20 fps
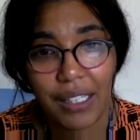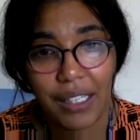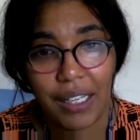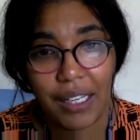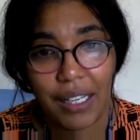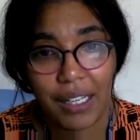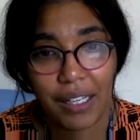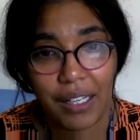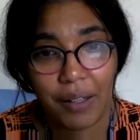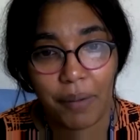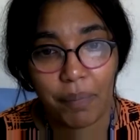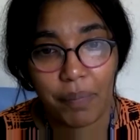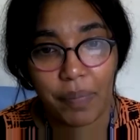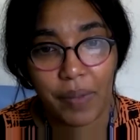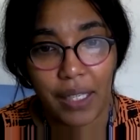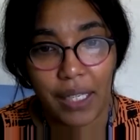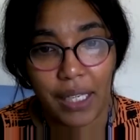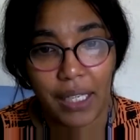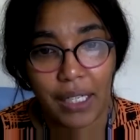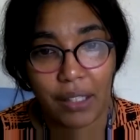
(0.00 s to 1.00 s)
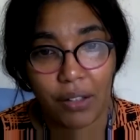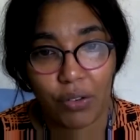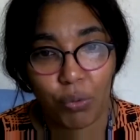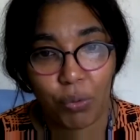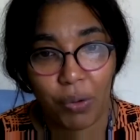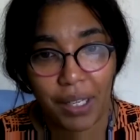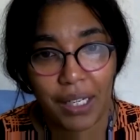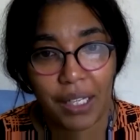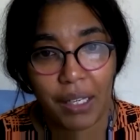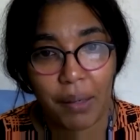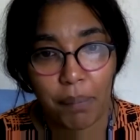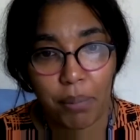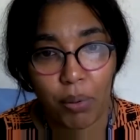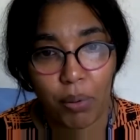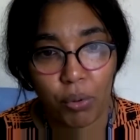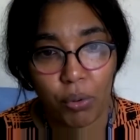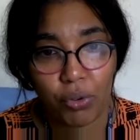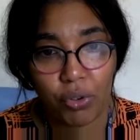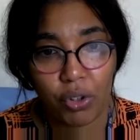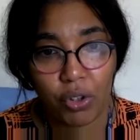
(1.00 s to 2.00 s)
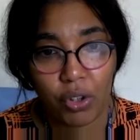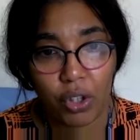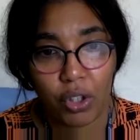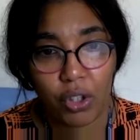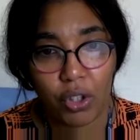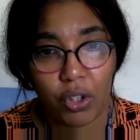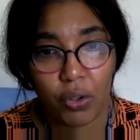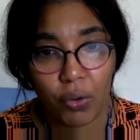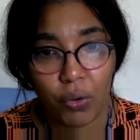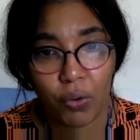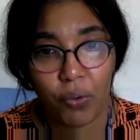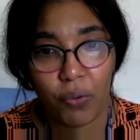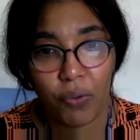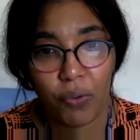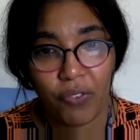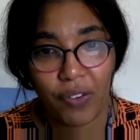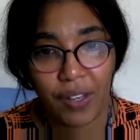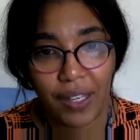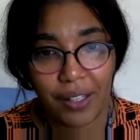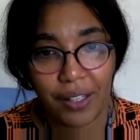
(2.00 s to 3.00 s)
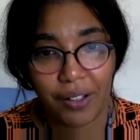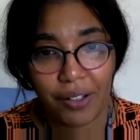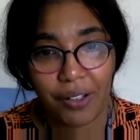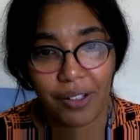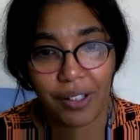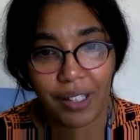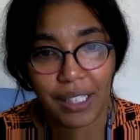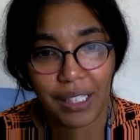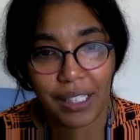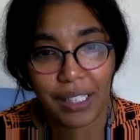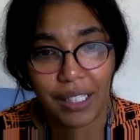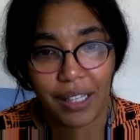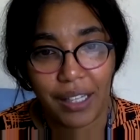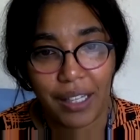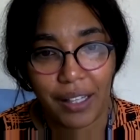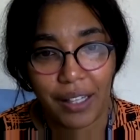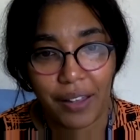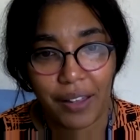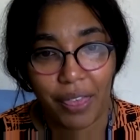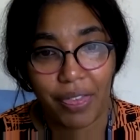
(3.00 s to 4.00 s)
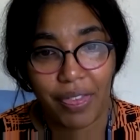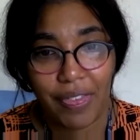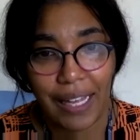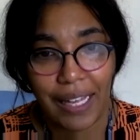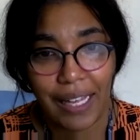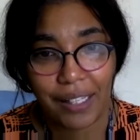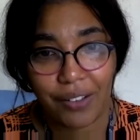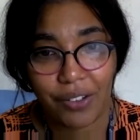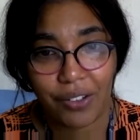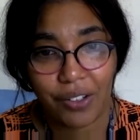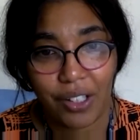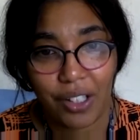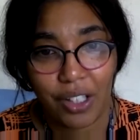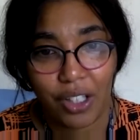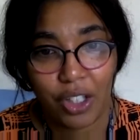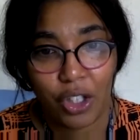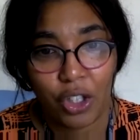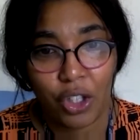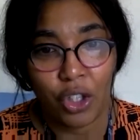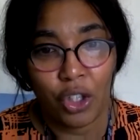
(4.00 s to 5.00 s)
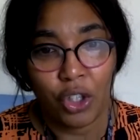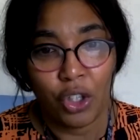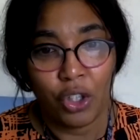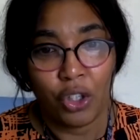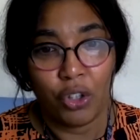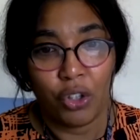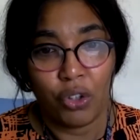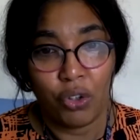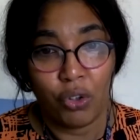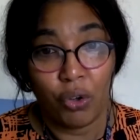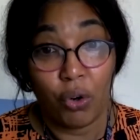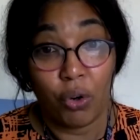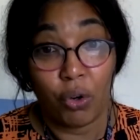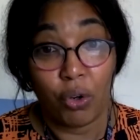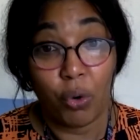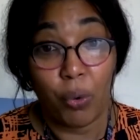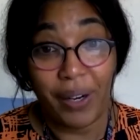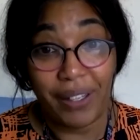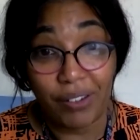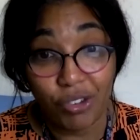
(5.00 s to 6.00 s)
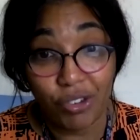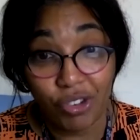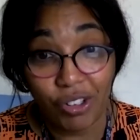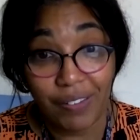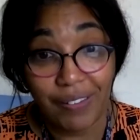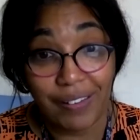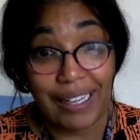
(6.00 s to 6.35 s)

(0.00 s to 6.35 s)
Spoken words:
And it's really important that you feel that your questions and